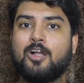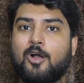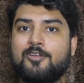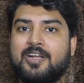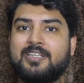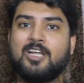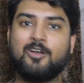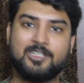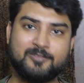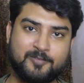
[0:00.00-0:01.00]
All right,
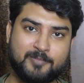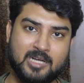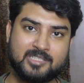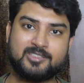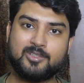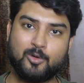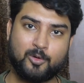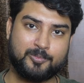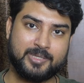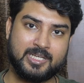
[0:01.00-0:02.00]
now that we've passed
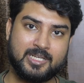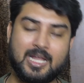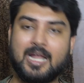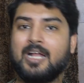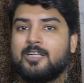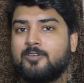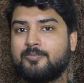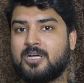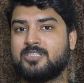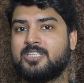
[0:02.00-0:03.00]
OP and
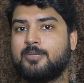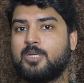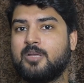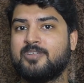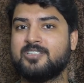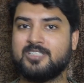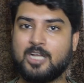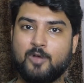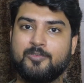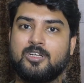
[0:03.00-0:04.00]
we've passed DBMS,
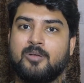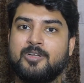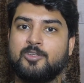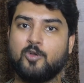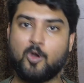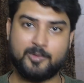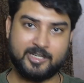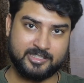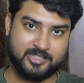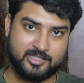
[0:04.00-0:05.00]
now we come into
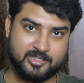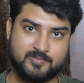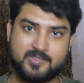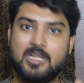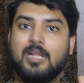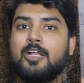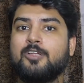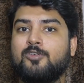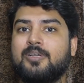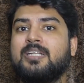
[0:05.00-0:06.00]
operating systems.
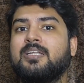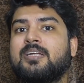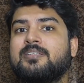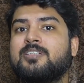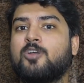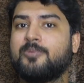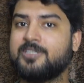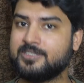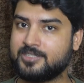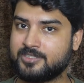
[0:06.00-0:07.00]
So again, like I said,
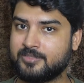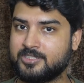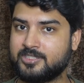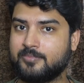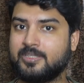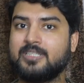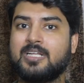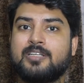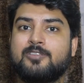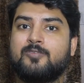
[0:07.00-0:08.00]
operating systems is something
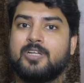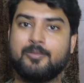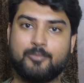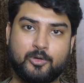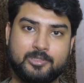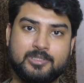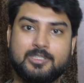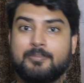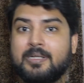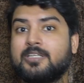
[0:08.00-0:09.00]
that is very important
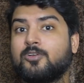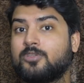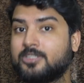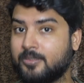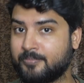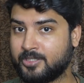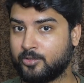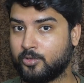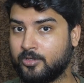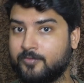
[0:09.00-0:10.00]
depending on the company
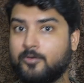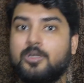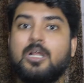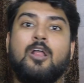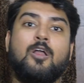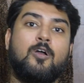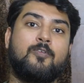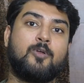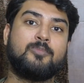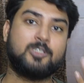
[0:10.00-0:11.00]
you're going for
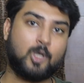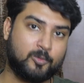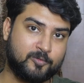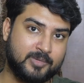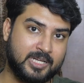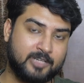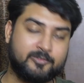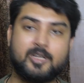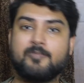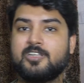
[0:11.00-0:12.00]
from the top of my head,
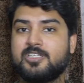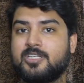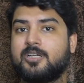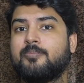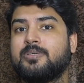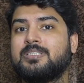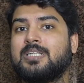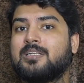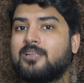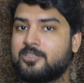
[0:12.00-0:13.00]
VMware is a company
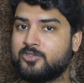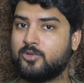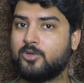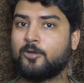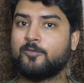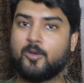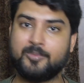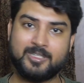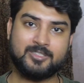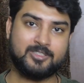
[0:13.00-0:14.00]
that will ask you a lot of
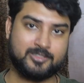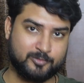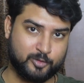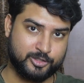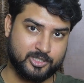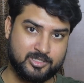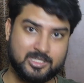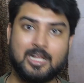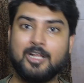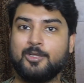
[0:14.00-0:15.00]
operating system
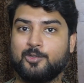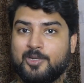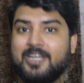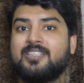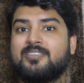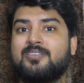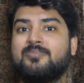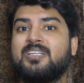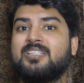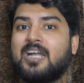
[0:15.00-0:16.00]
questions. So again, this is
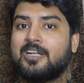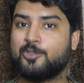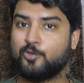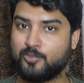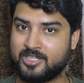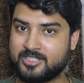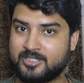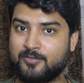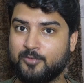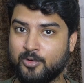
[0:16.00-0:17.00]
something that you
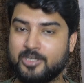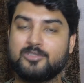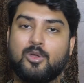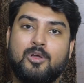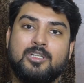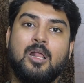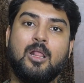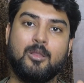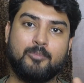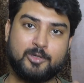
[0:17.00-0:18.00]
must focus on.
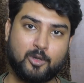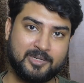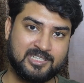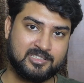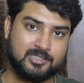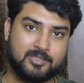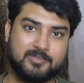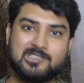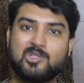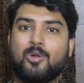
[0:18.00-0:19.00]
But operating system
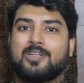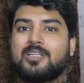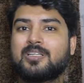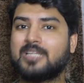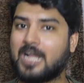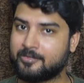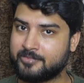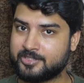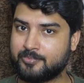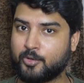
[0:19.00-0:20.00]
is not that
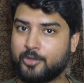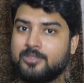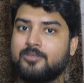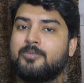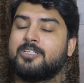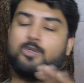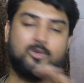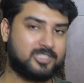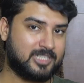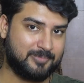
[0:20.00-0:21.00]
much important, but
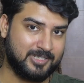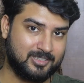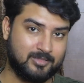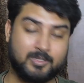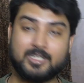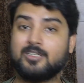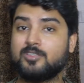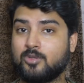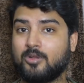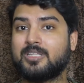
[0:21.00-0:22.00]
don't skip it. But it
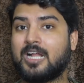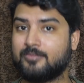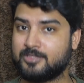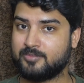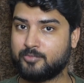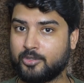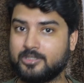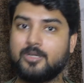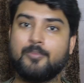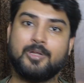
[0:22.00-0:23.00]
is not that much
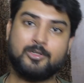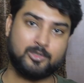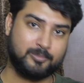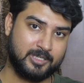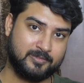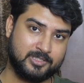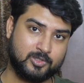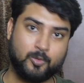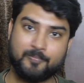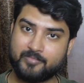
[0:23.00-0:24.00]
important compared to the previous
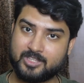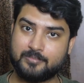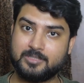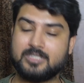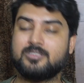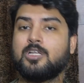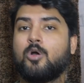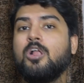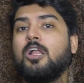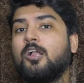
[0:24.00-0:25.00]
two subjects.
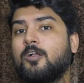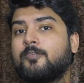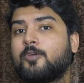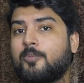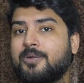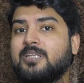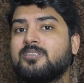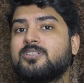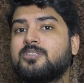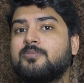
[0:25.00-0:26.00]
Now, for operating
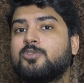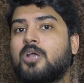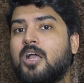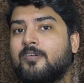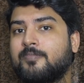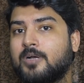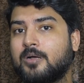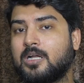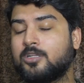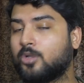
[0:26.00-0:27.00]
systems, you have
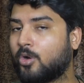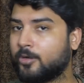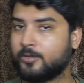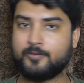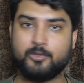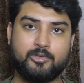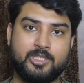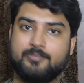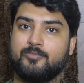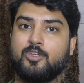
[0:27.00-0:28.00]
a lot of
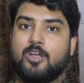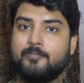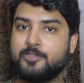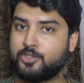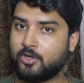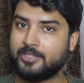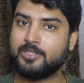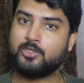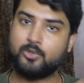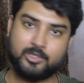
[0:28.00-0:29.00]
theory. You have
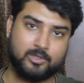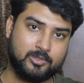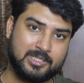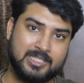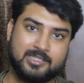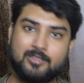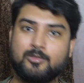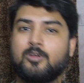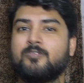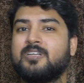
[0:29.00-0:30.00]
majority theory only, and then
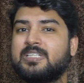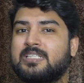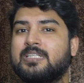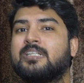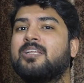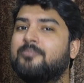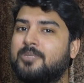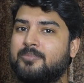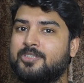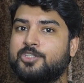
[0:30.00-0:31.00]
you have very little
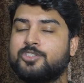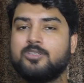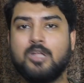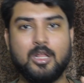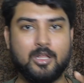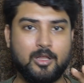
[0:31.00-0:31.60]
implementation.